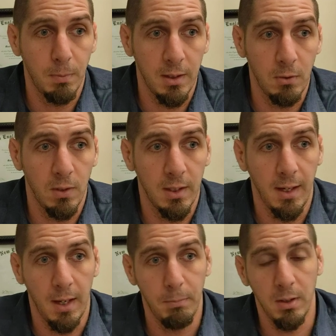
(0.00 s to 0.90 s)
by
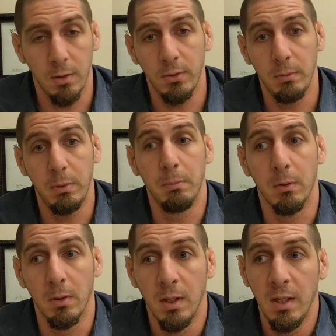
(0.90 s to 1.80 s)
creating happy, healthy
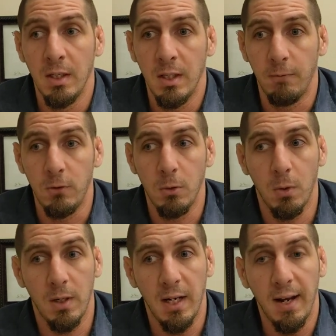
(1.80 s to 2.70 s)
people. If you
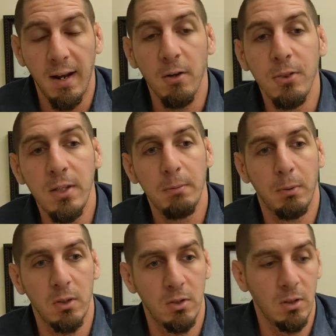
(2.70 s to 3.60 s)
are a healthy
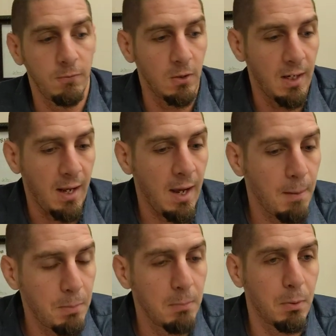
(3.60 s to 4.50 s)
person, if you're a
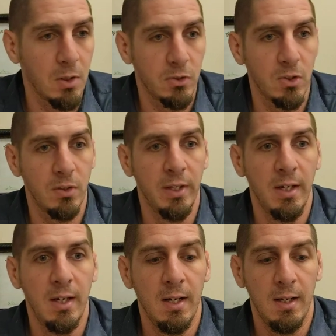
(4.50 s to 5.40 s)
happy person,
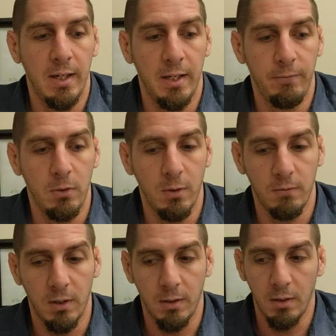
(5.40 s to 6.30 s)
if you
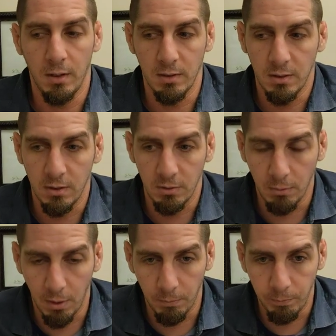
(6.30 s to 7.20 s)
have a
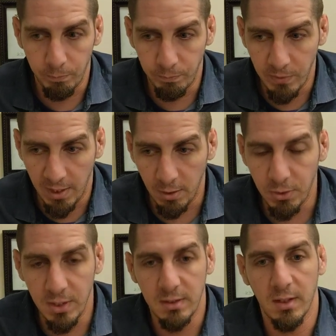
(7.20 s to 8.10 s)

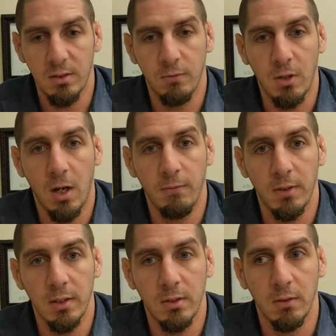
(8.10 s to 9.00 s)
healthy sense of
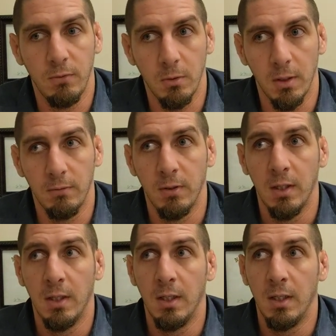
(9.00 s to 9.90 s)
confidence, if you have
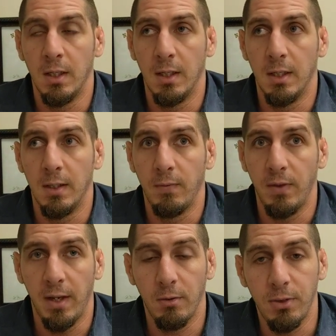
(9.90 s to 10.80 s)
a
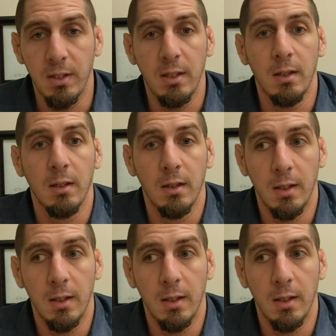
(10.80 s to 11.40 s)
healthy